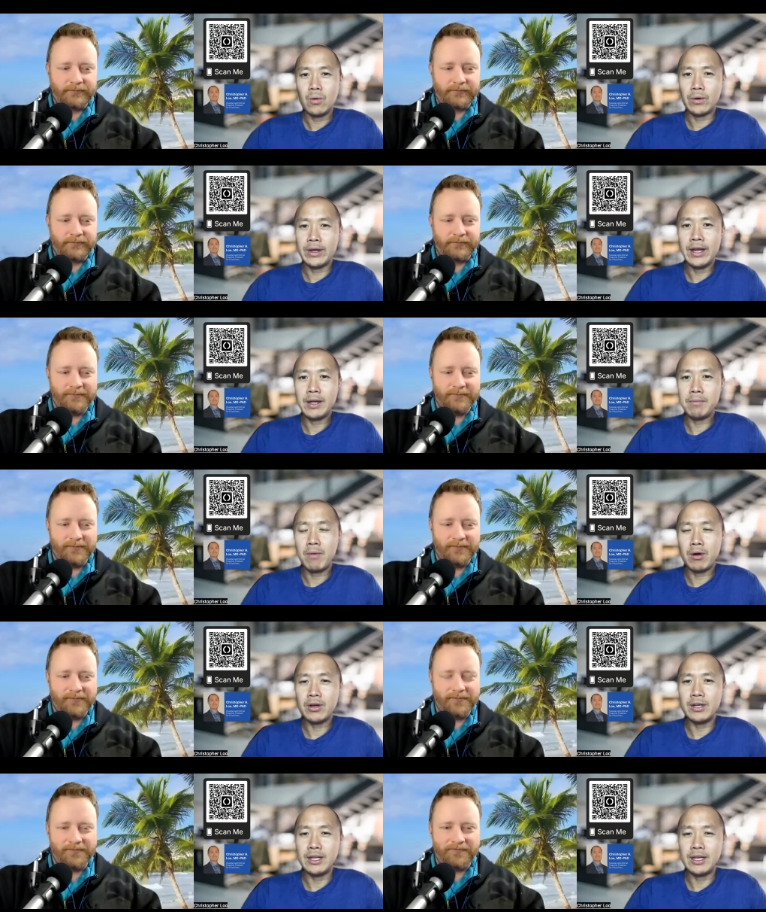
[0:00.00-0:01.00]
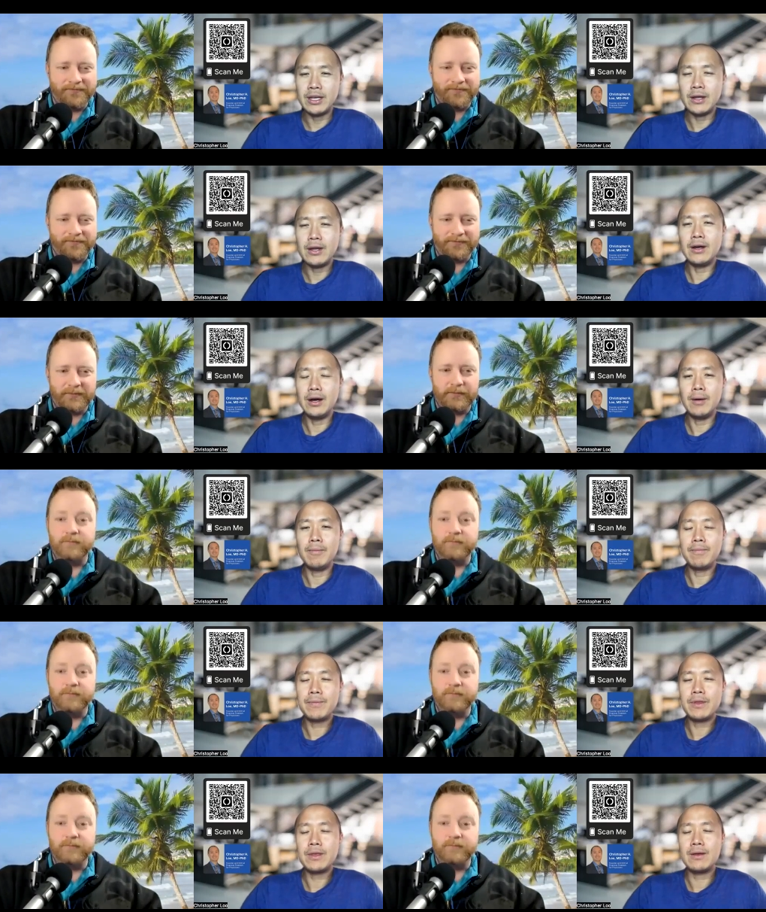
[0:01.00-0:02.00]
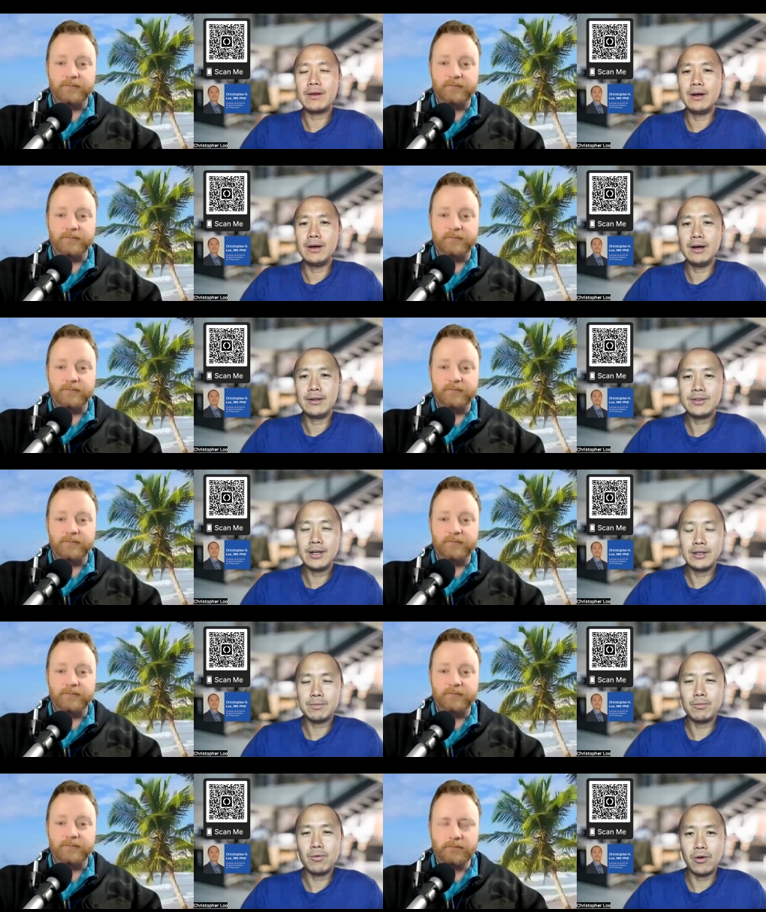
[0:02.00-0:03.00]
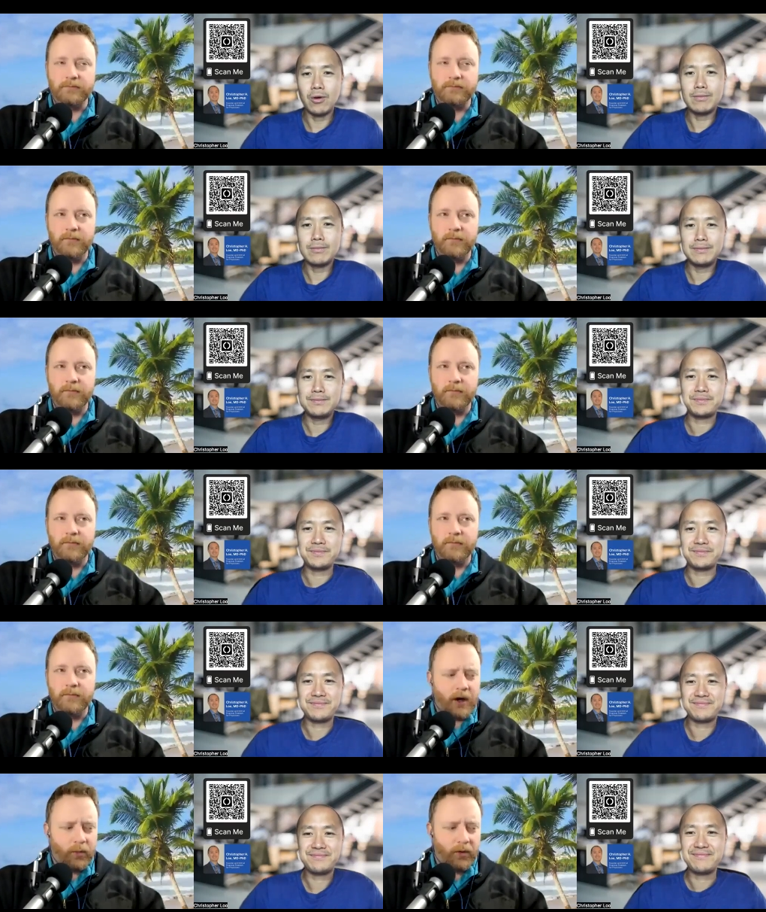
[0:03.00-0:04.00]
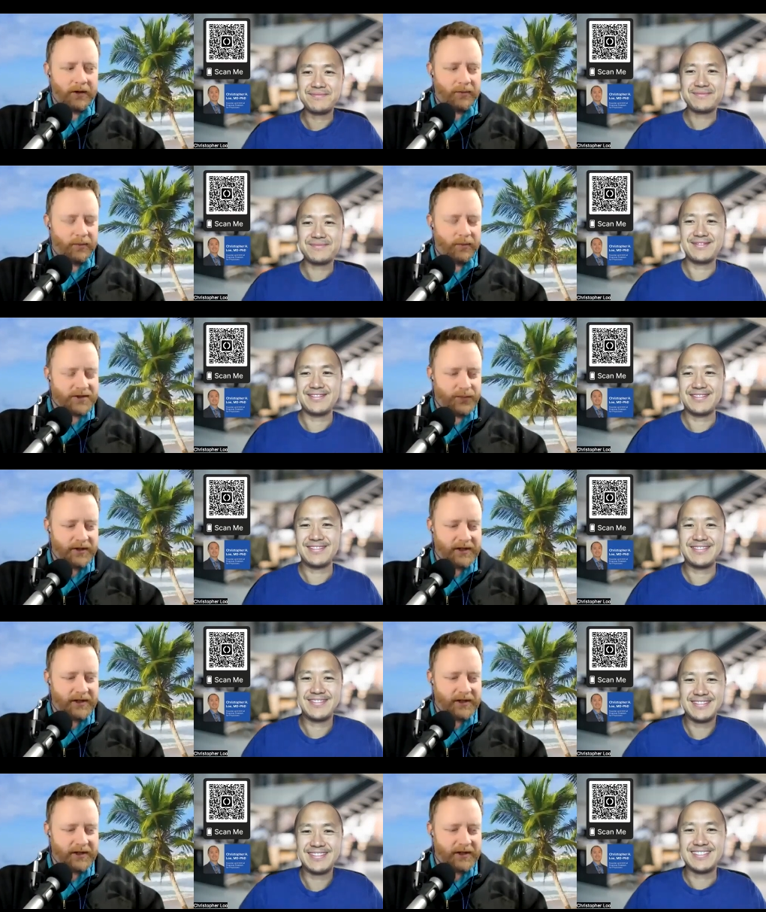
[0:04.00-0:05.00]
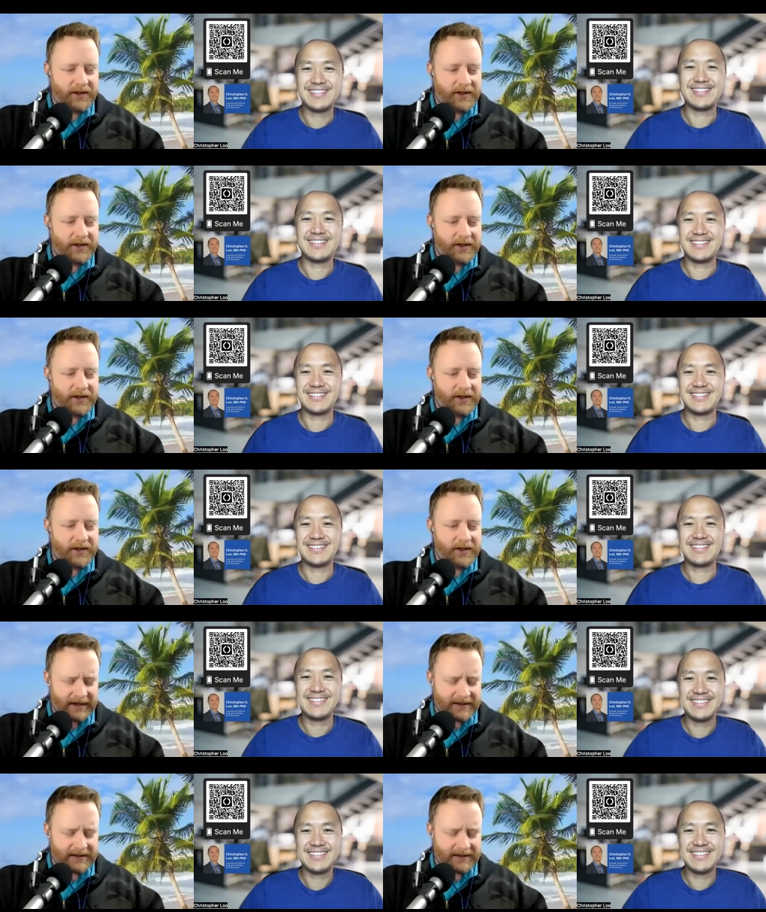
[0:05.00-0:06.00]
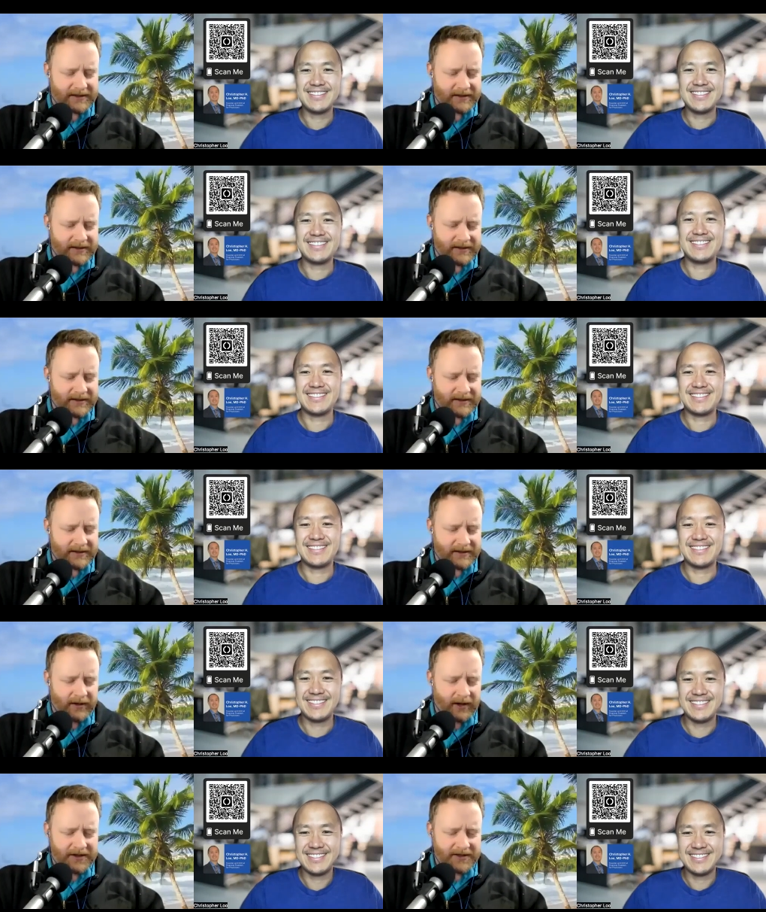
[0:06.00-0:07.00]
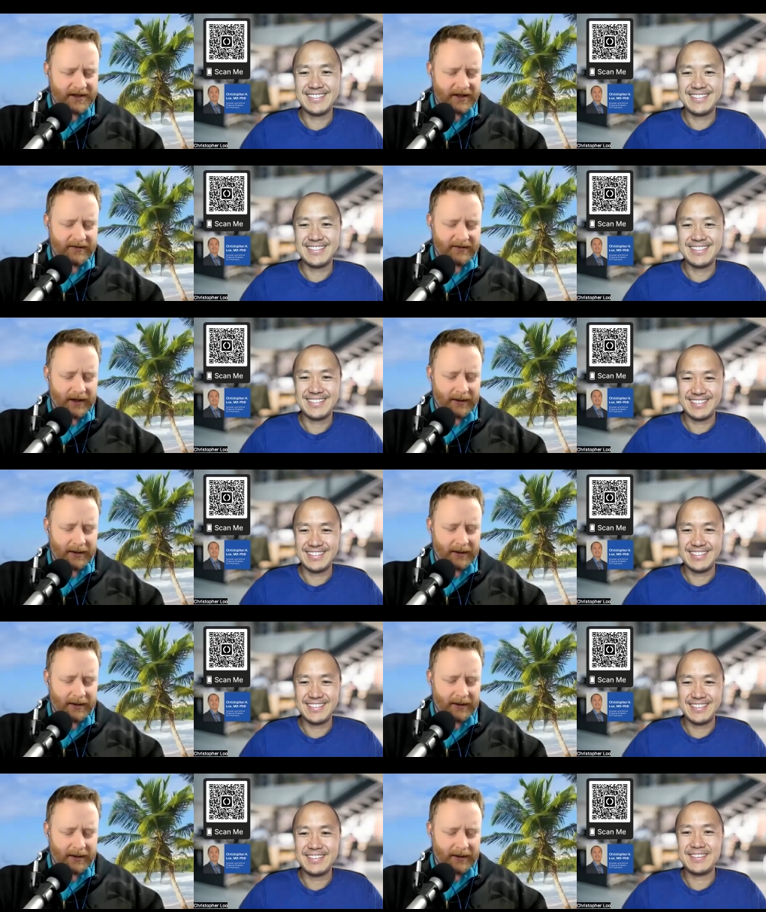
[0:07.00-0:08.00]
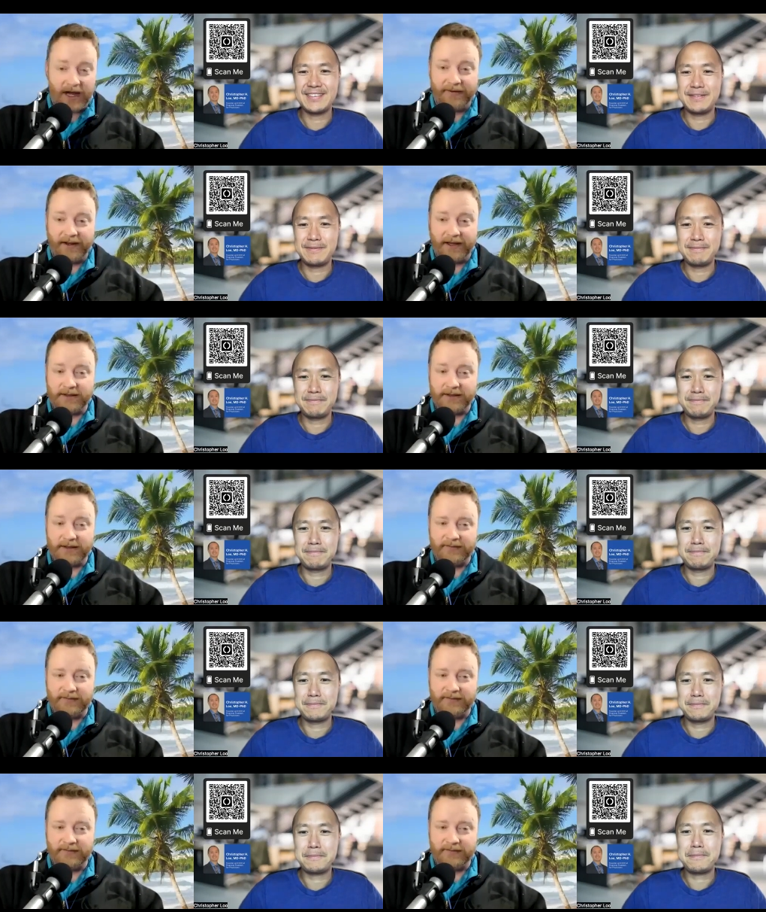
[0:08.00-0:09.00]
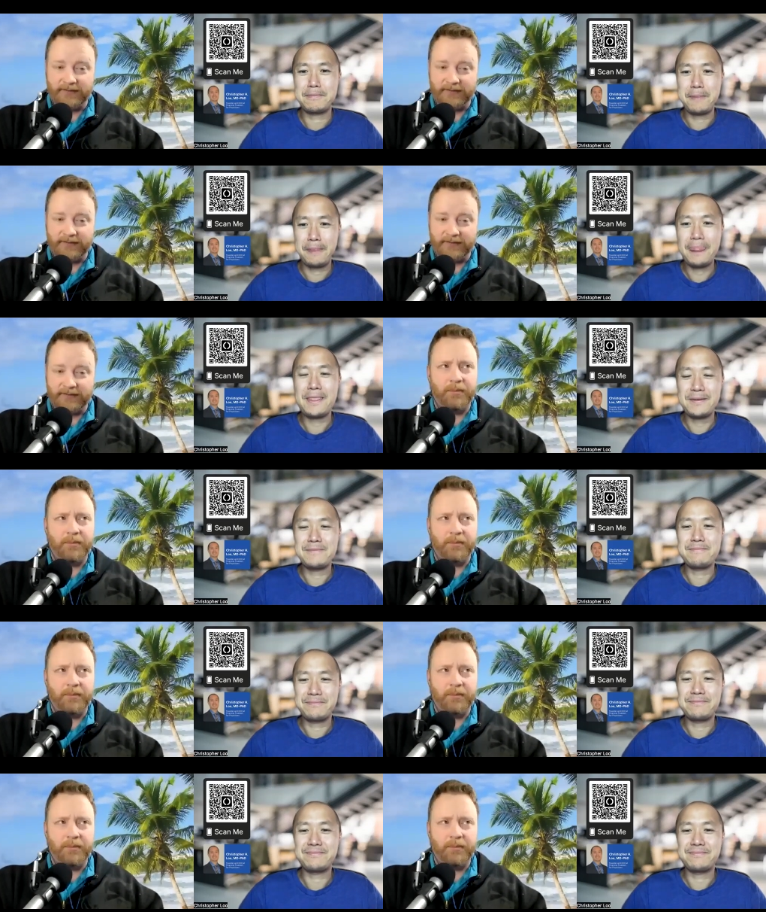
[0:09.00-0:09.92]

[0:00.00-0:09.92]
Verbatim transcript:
Speaker 1: organic marketing? Um, mm. uh, tell us more.
Speaker 2: Well, what's really interesting is is not to say that um, paid traffic isn't valuable, but